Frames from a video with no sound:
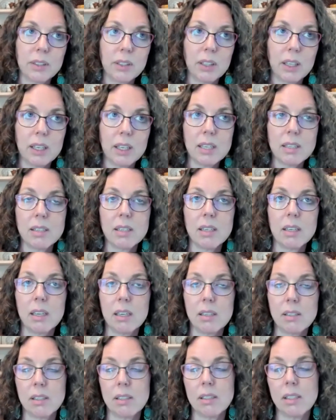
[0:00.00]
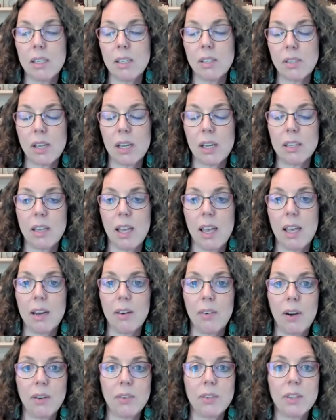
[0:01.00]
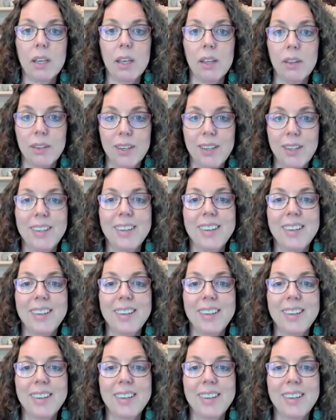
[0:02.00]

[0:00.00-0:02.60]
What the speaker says: like kissing cousins. They just kind of hang around together.